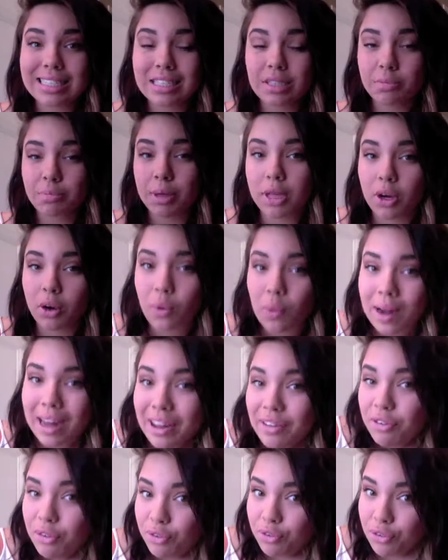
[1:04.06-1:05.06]
to be
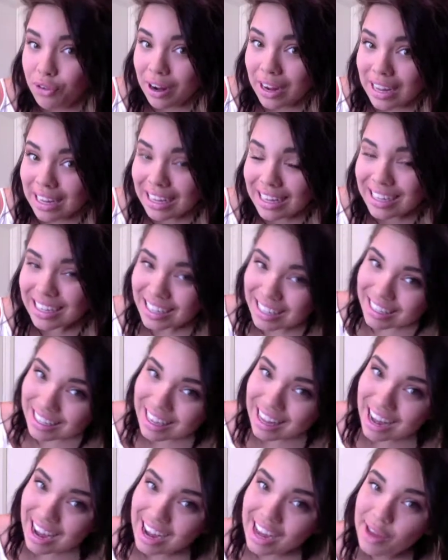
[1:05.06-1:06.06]
quite frank,
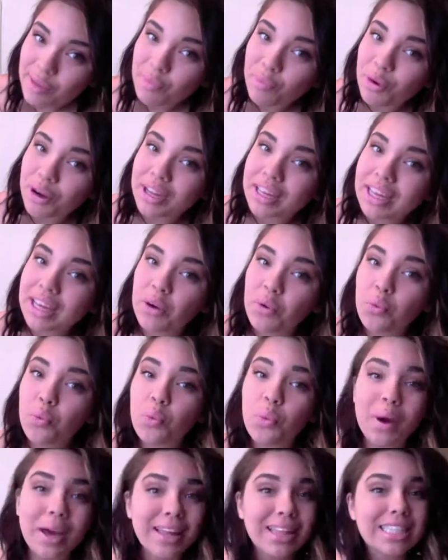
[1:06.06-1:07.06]
I am working
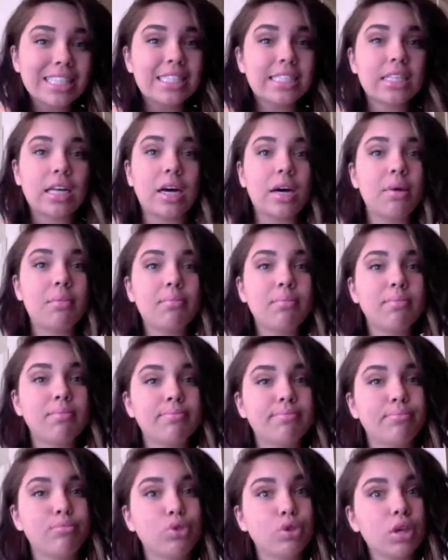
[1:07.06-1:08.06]
with some
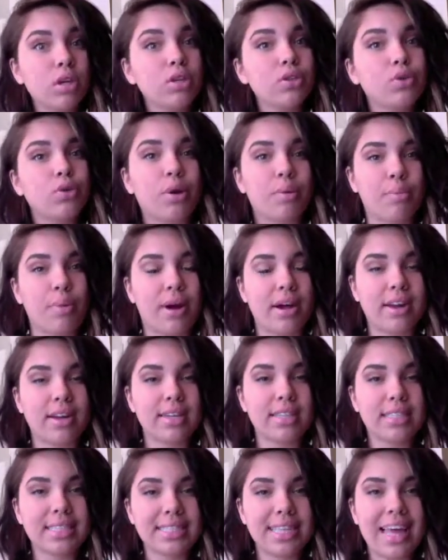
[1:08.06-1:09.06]
drugstore
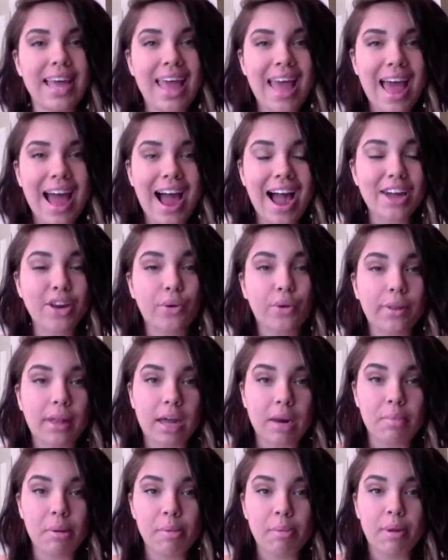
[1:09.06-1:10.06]
products. I know a lot
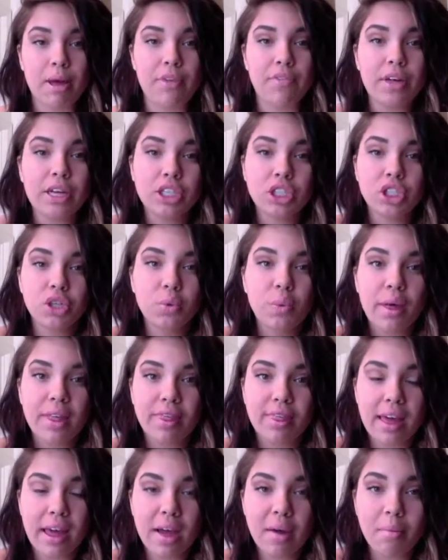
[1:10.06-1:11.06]
of people have issue with
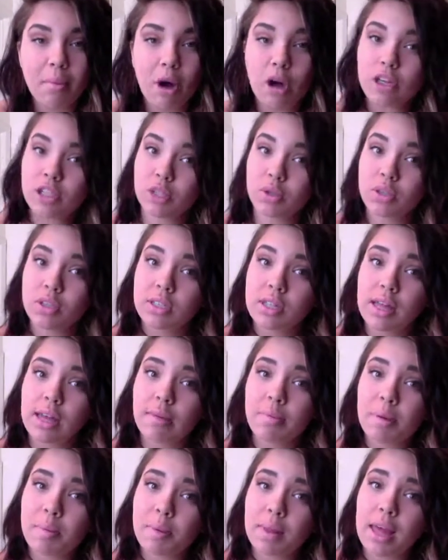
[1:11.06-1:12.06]
them. Also, there's a lot
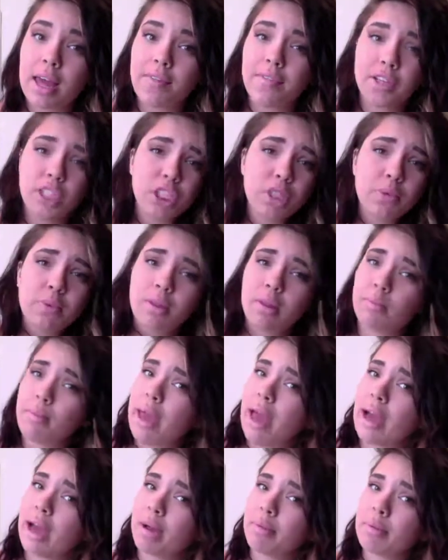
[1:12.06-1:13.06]
of people that have issue with
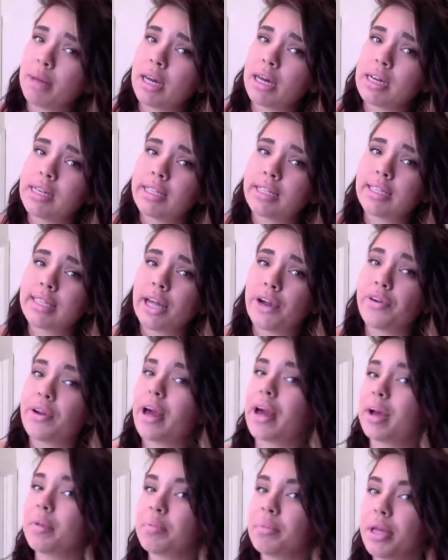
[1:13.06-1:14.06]
MAC because they are
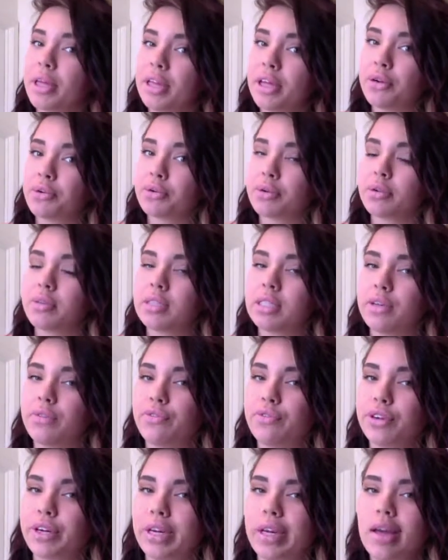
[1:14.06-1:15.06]
not completely
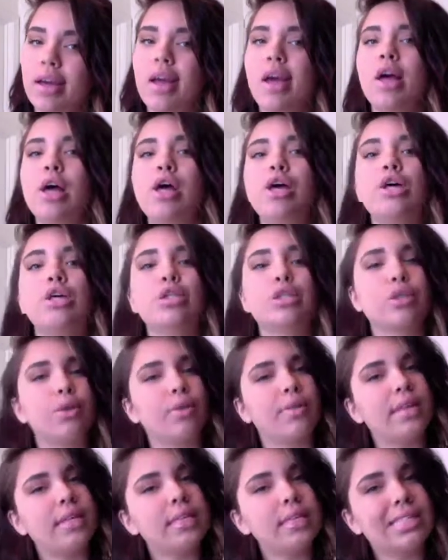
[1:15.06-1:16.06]
cruelty-free. So
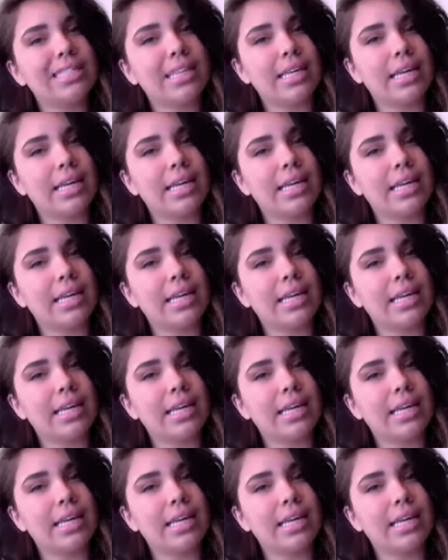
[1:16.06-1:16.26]
this